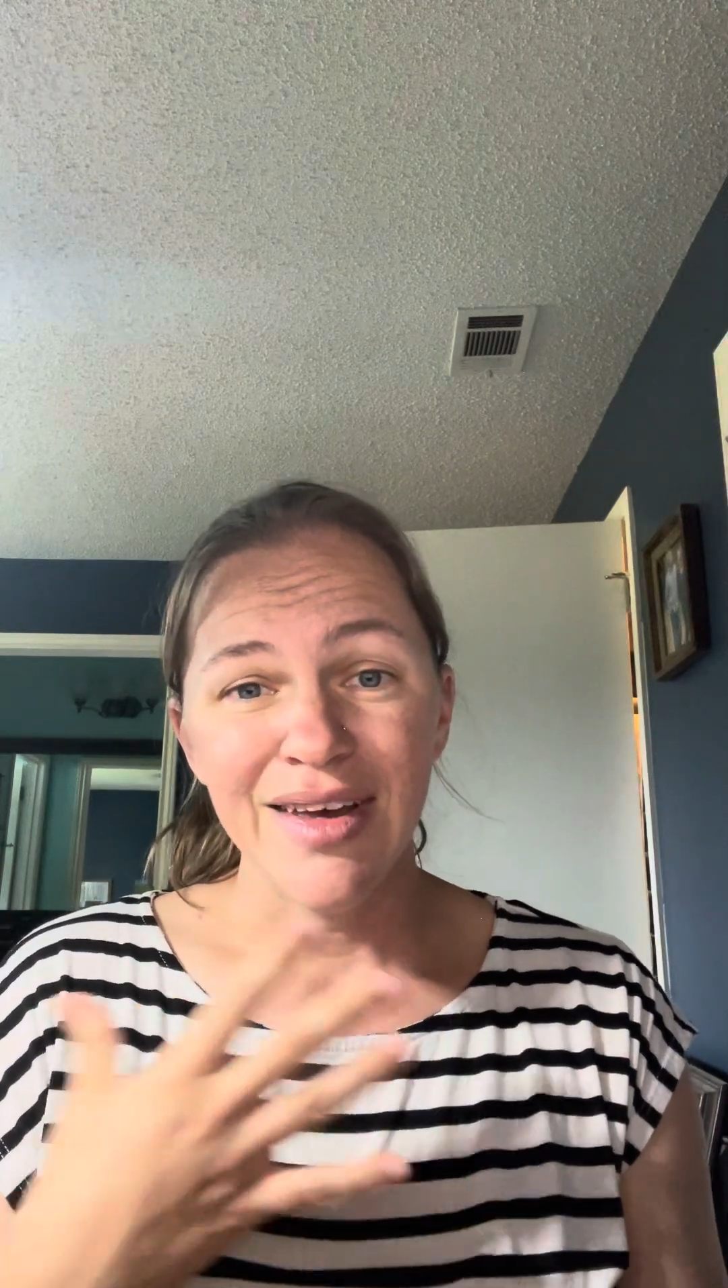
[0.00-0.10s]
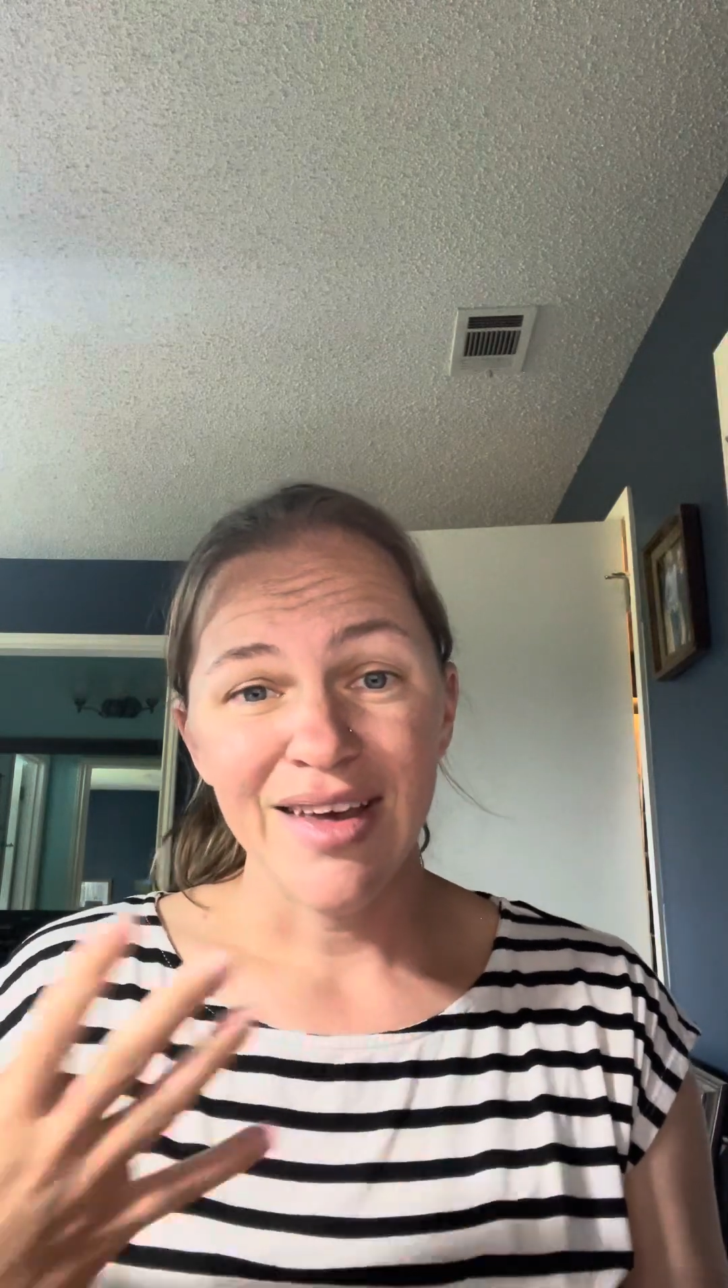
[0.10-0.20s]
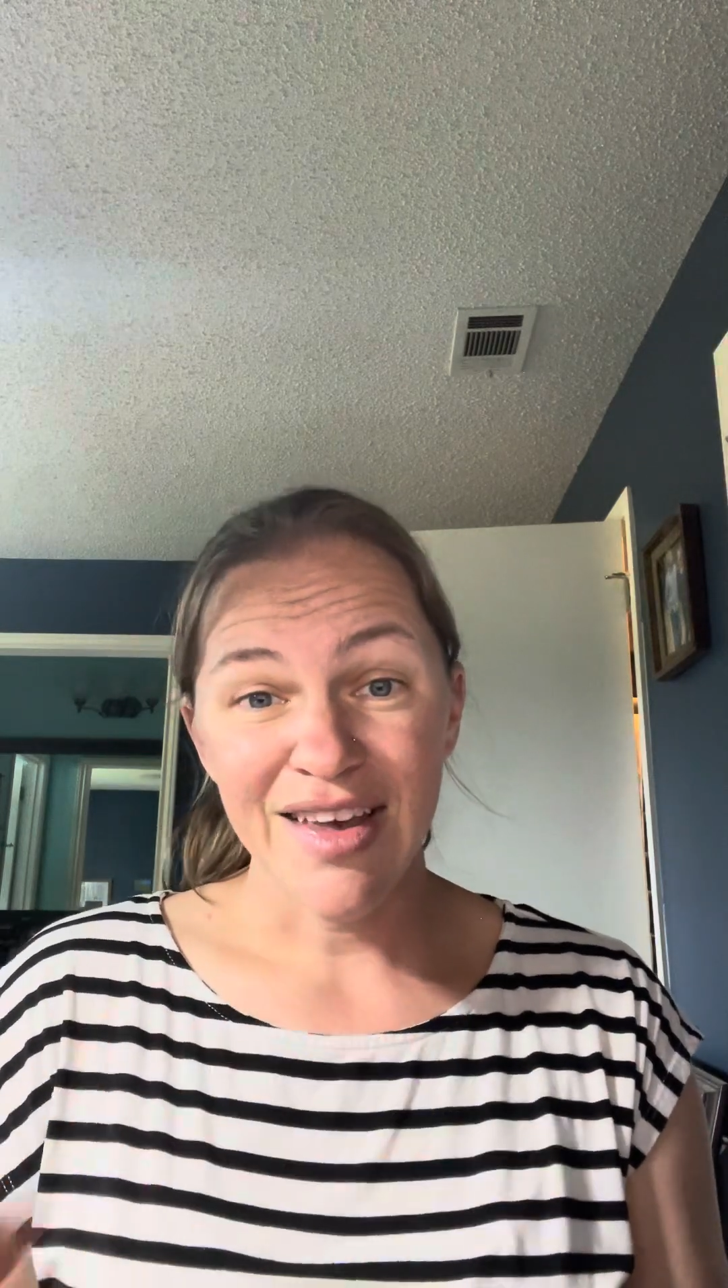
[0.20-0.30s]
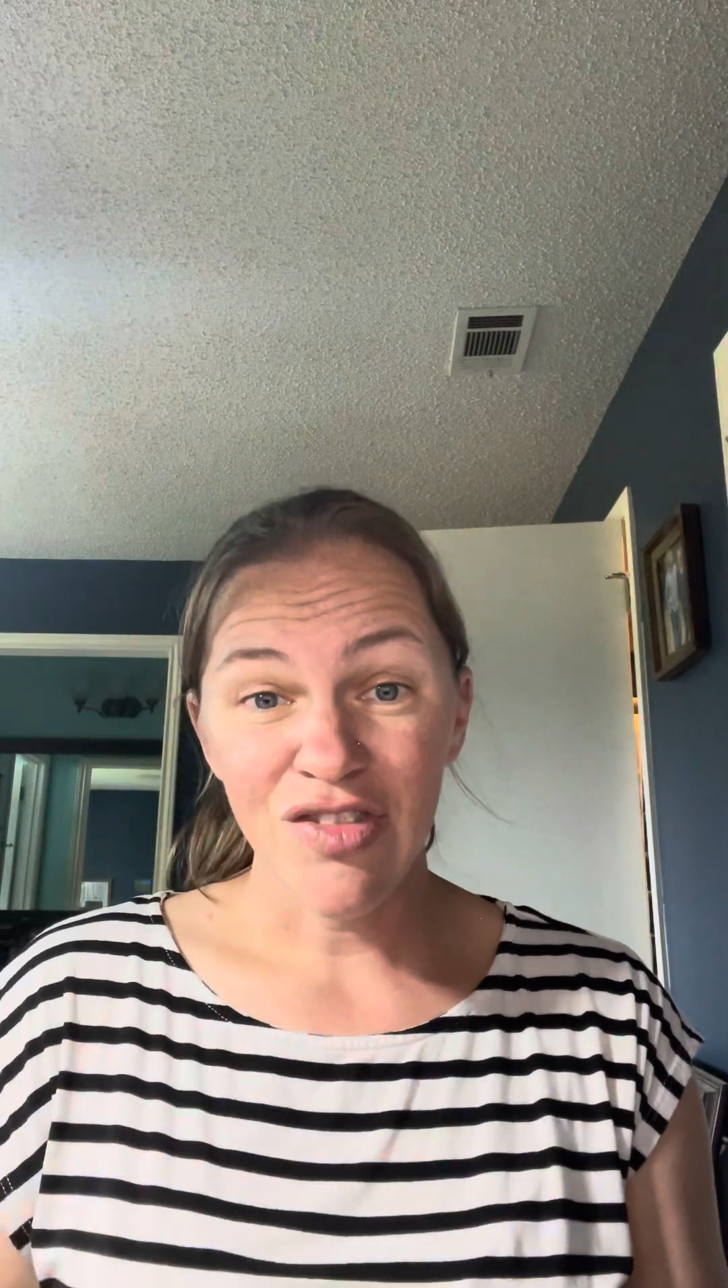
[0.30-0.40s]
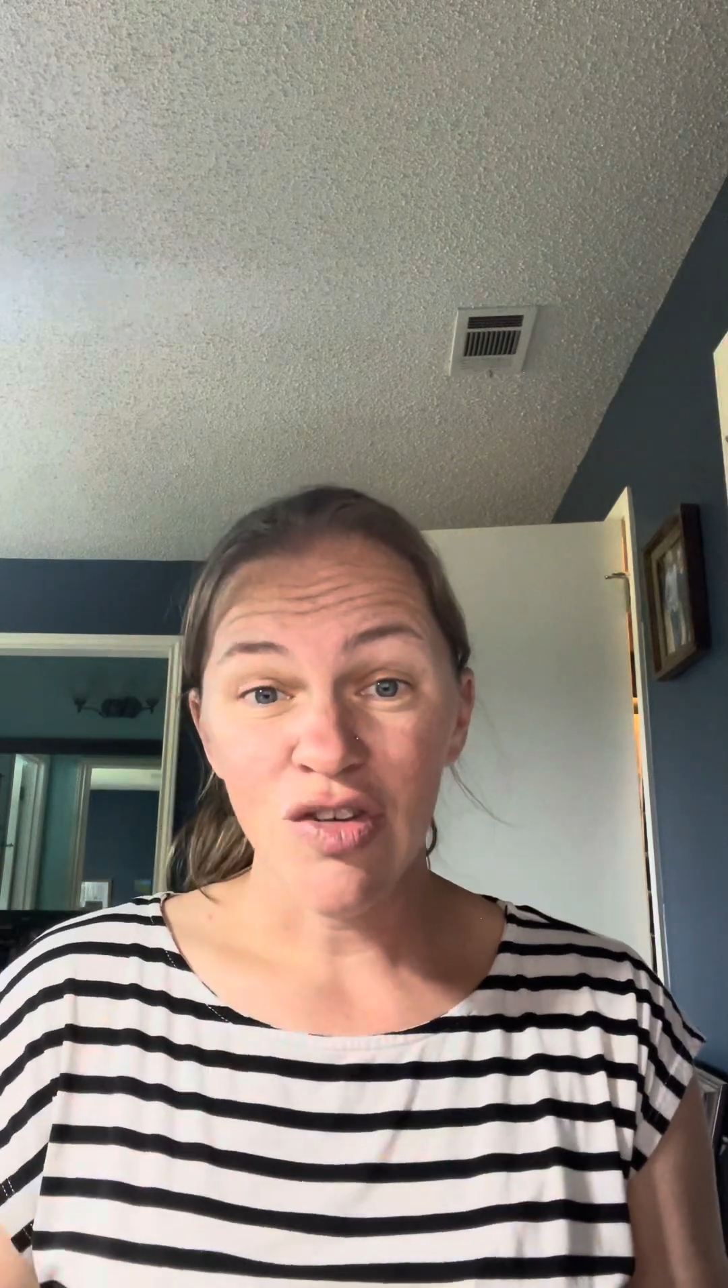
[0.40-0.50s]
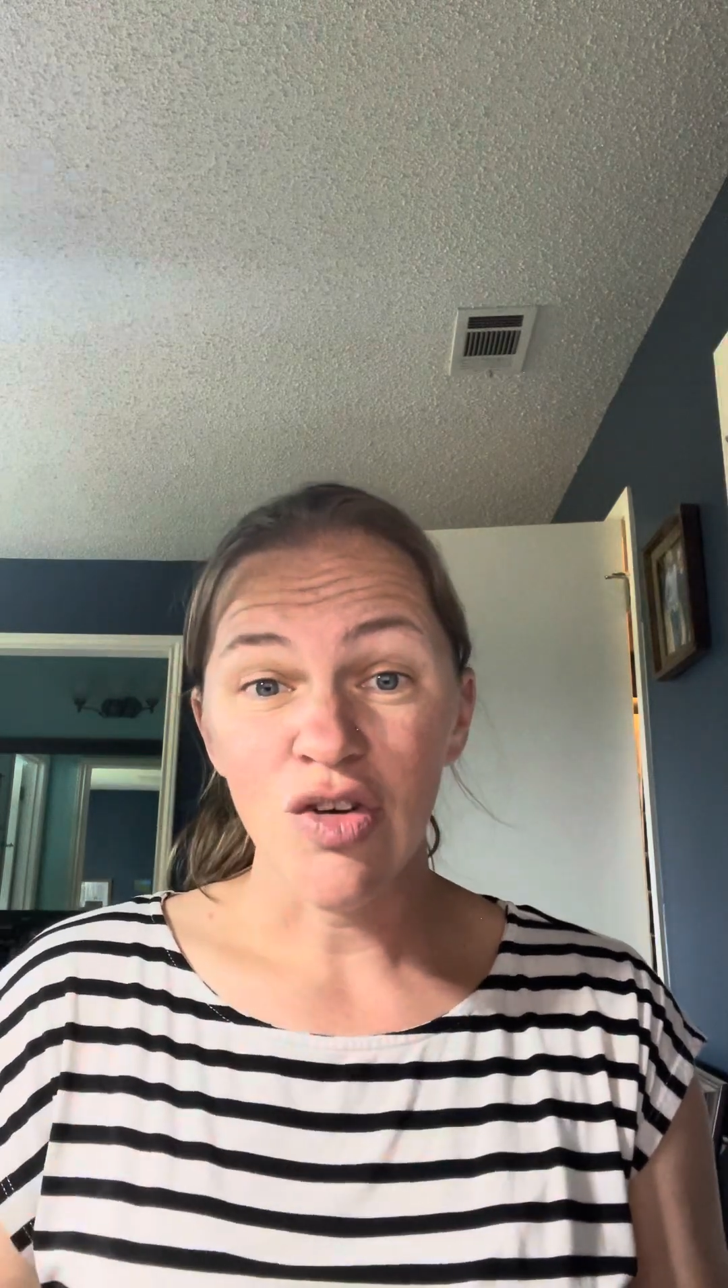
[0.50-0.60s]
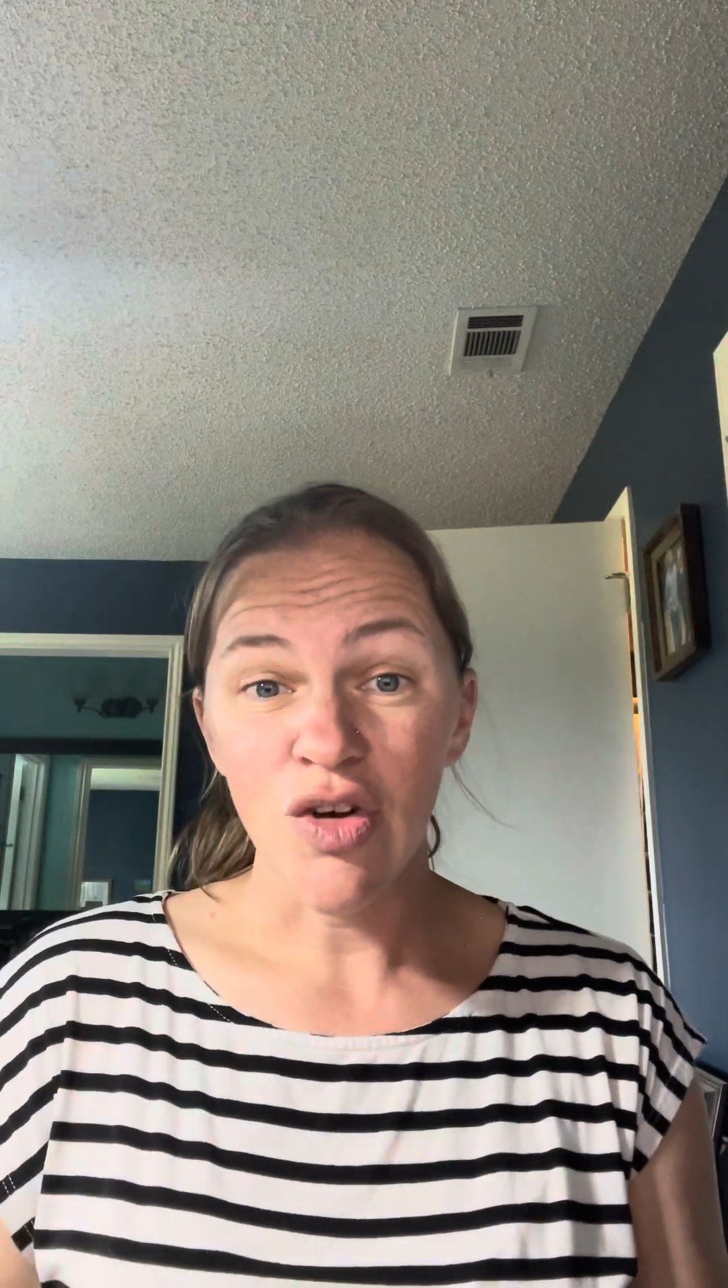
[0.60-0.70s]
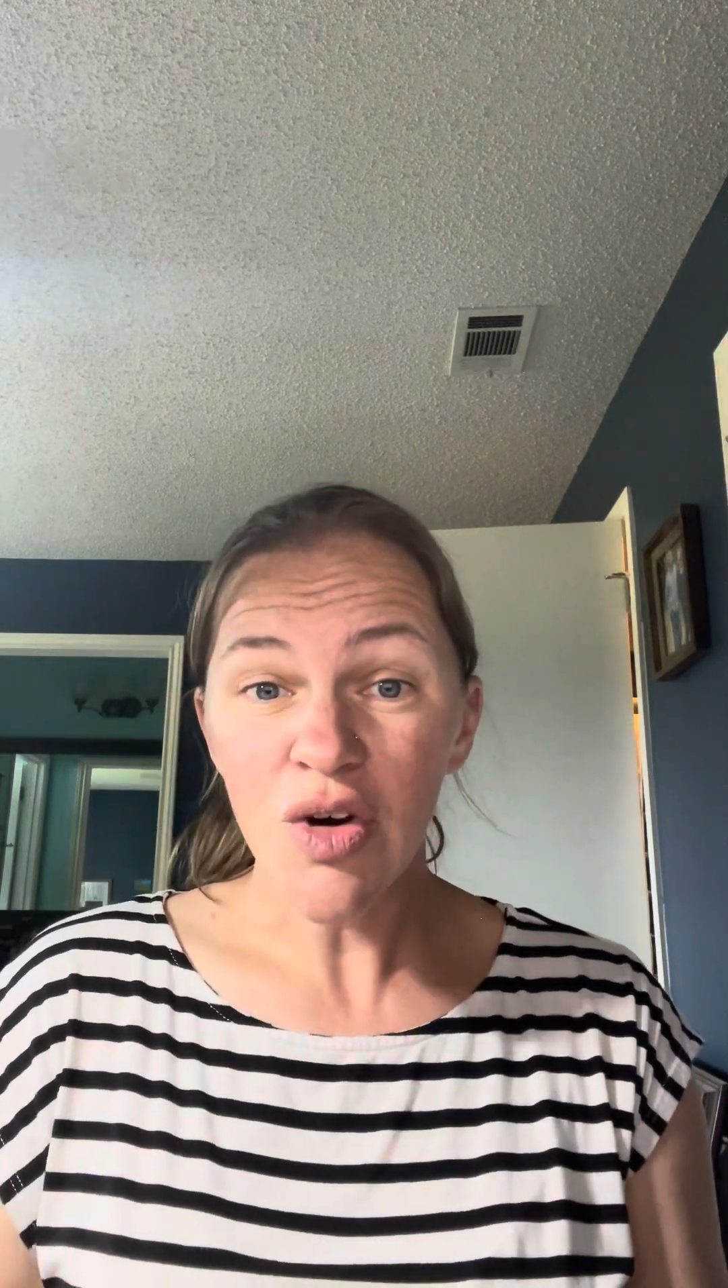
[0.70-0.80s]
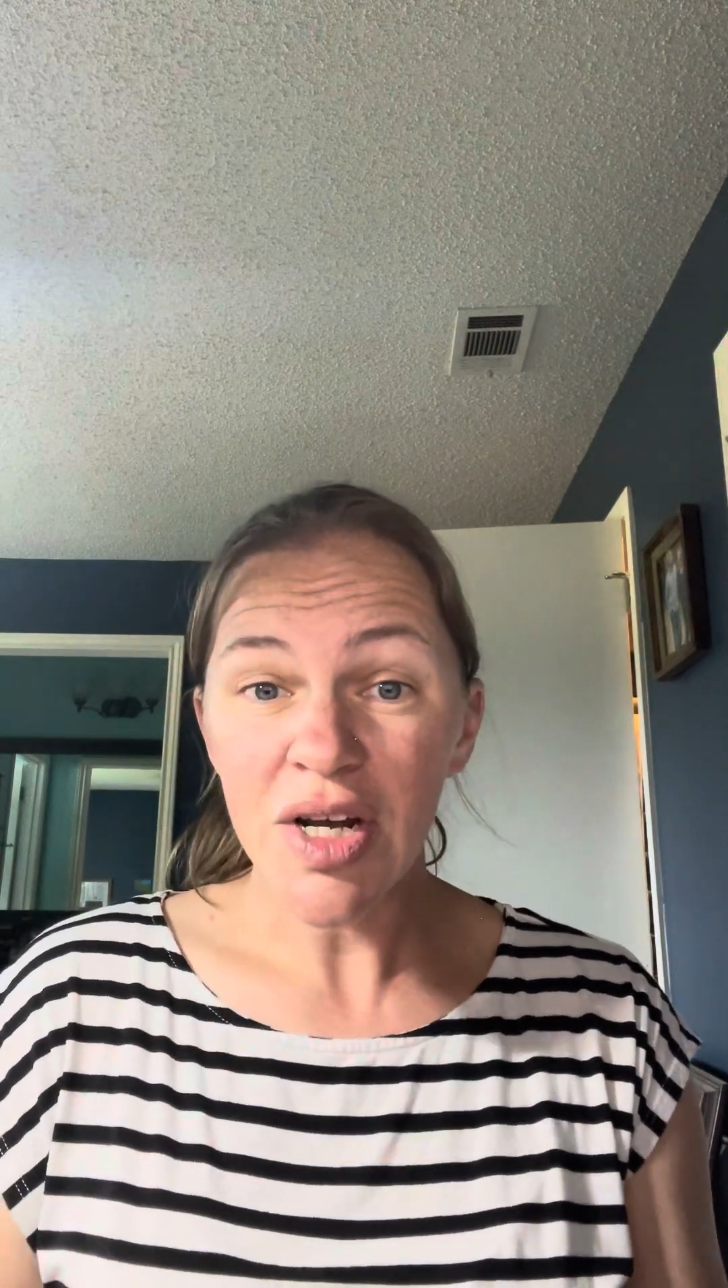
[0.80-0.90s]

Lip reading: is urine